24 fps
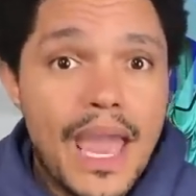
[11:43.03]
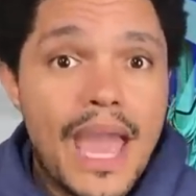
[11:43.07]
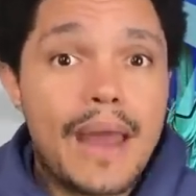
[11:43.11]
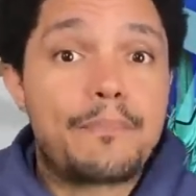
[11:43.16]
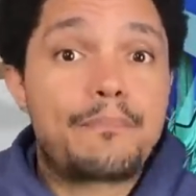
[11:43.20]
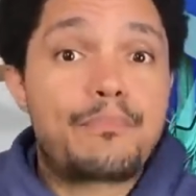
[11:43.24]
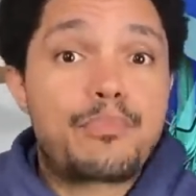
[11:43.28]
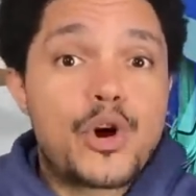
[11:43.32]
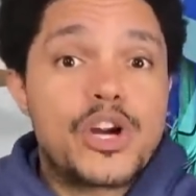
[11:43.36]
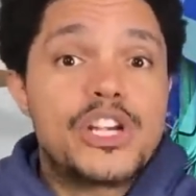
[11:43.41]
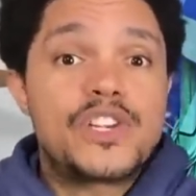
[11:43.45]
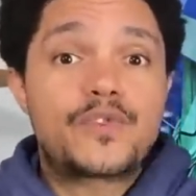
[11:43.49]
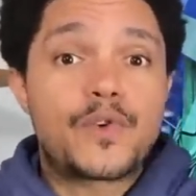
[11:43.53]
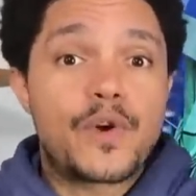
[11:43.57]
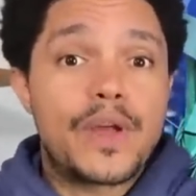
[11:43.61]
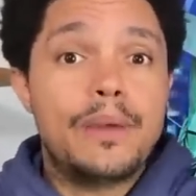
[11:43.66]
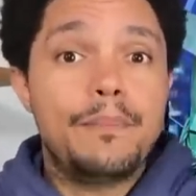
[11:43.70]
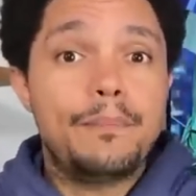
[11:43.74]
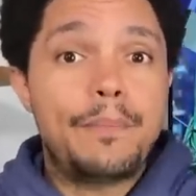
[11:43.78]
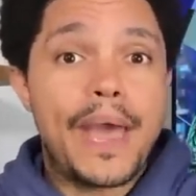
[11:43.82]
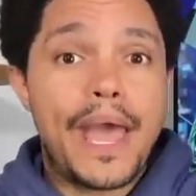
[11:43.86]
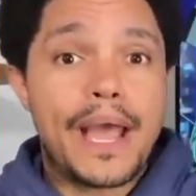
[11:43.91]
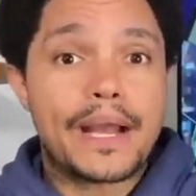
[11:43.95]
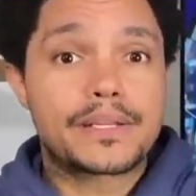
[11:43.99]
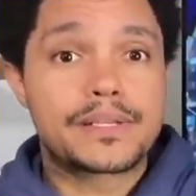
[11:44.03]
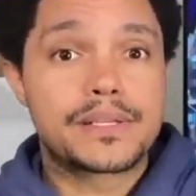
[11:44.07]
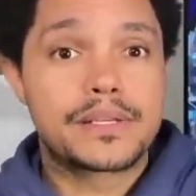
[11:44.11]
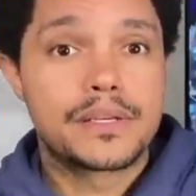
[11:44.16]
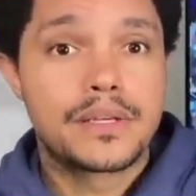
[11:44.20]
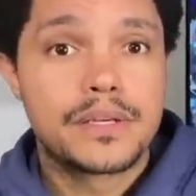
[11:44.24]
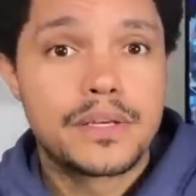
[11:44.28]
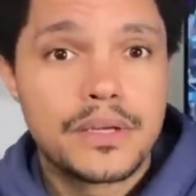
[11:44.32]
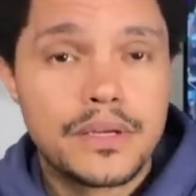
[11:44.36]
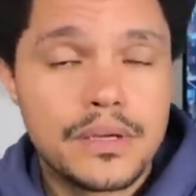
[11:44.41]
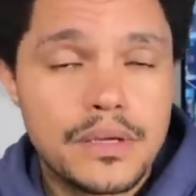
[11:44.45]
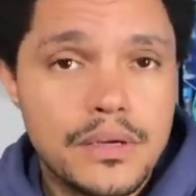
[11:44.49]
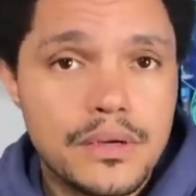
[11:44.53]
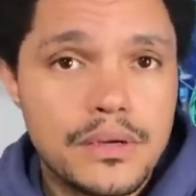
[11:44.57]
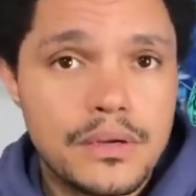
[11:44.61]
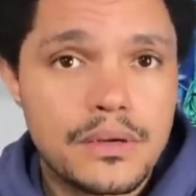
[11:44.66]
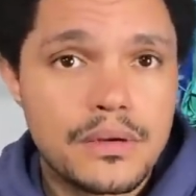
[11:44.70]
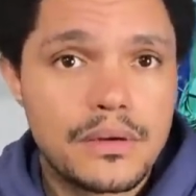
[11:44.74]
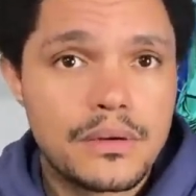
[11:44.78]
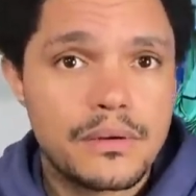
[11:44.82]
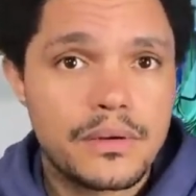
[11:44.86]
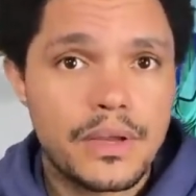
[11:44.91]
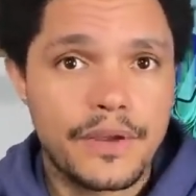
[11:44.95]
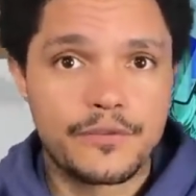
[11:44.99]
and brace for impact.
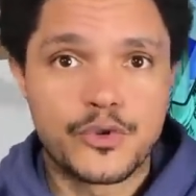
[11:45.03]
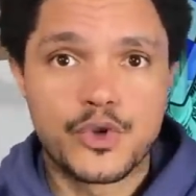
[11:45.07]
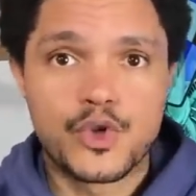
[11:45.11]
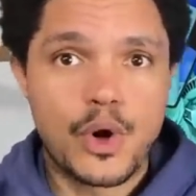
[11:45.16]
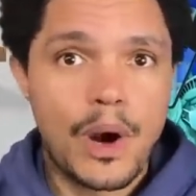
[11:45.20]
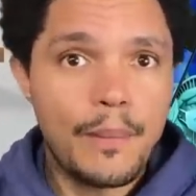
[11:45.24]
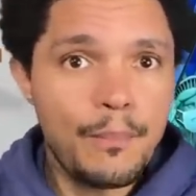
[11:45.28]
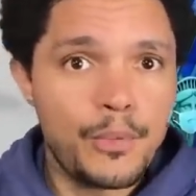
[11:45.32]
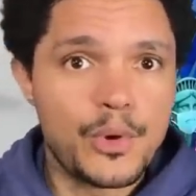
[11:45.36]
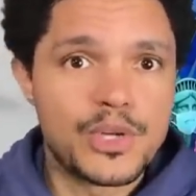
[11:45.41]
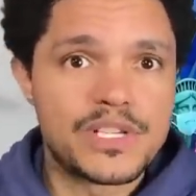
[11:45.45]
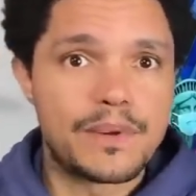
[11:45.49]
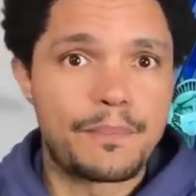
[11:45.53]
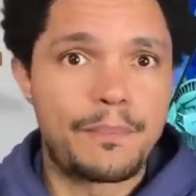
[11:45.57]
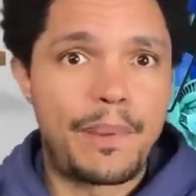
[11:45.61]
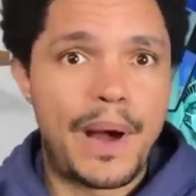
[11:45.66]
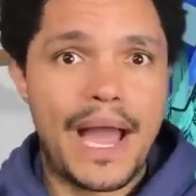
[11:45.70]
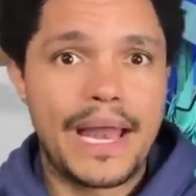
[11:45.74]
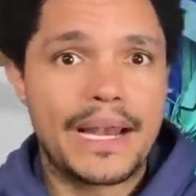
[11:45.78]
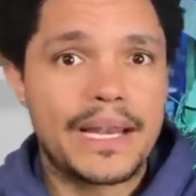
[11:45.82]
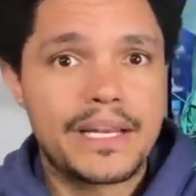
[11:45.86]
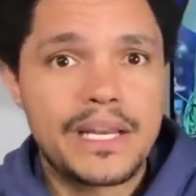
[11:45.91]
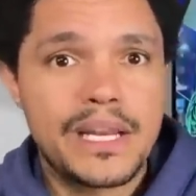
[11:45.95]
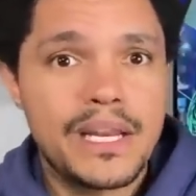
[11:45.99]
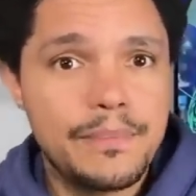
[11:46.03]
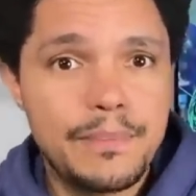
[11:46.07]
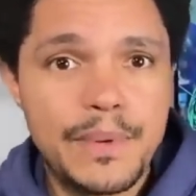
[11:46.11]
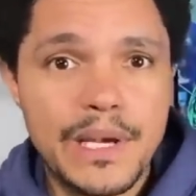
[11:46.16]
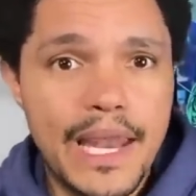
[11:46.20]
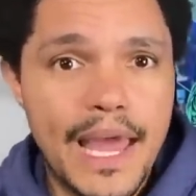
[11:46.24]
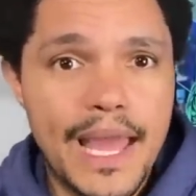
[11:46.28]
If Trump was a pilot, he'd be